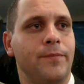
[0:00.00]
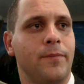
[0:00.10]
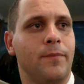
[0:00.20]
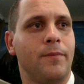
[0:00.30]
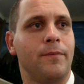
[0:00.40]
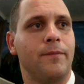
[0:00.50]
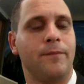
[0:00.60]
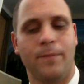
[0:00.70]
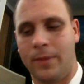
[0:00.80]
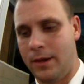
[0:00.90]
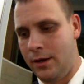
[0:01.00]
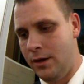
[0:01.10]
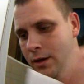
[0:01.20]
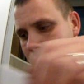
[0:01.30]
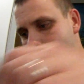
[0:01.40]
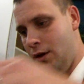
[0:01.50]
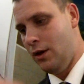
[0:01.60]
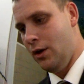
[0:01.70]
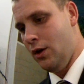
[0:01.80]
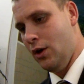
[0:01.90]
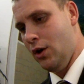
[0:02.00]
Nobody speaks.